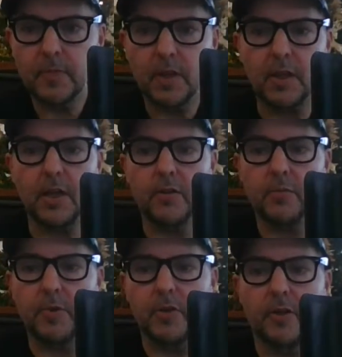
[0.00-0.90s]
Yeah,
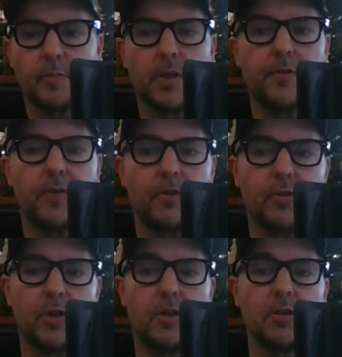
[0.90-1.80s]
somebody's asking about the future
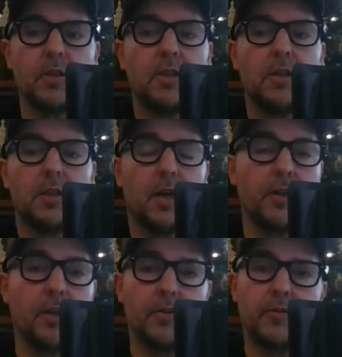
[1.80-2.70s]
of gold. I
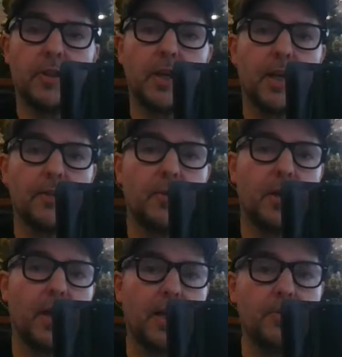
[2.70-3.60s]
don't, I don't think it has
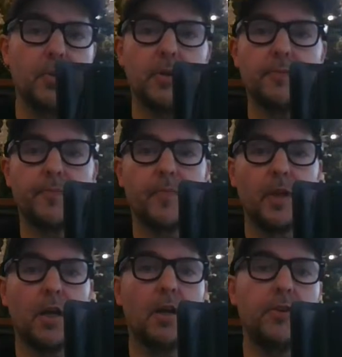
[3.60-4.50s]
it has one.
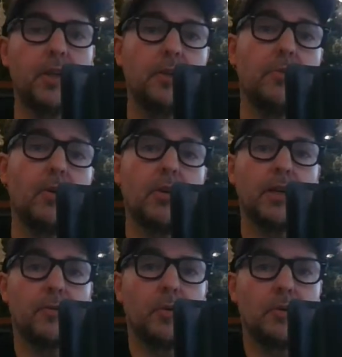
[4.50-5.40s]
Only in
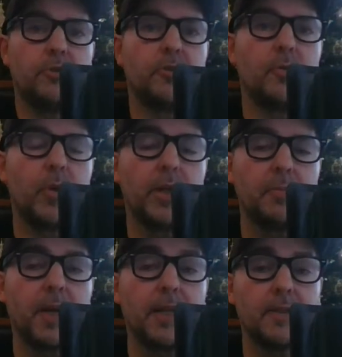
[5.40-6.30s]
Rolex watches and wedding
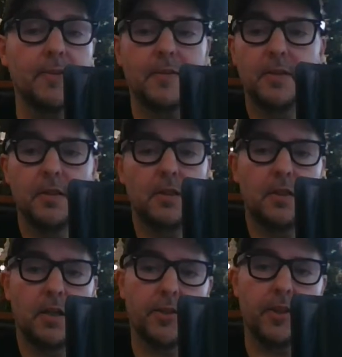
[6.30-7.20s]
bands.
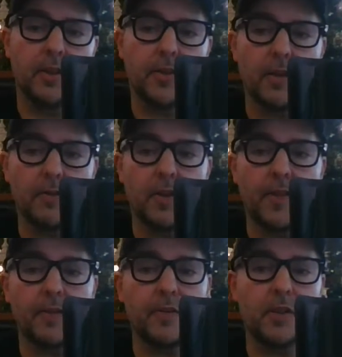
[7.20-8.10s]
I think that's and
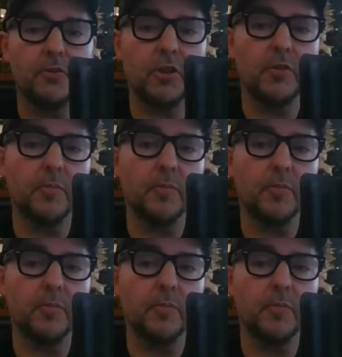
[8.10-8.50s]
that's the issue.